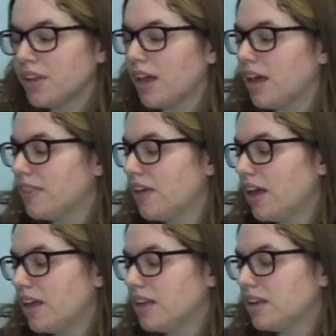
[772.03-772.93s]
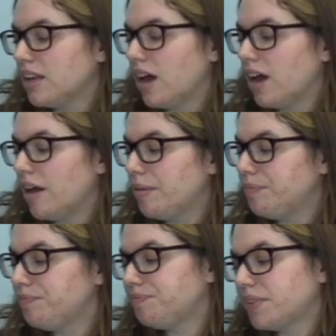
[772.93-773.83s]
And then
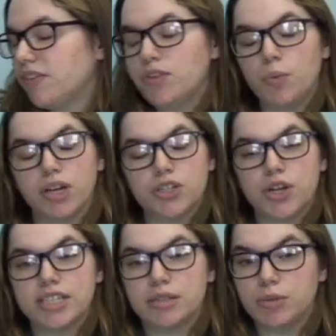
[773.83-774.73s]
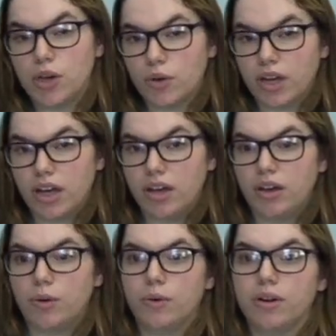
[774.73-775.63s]
if you want to try some yoga
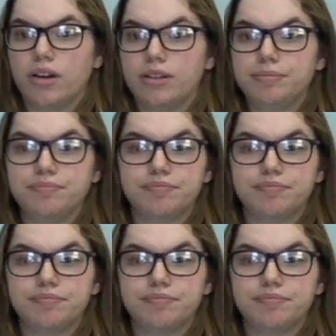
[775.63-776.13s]
or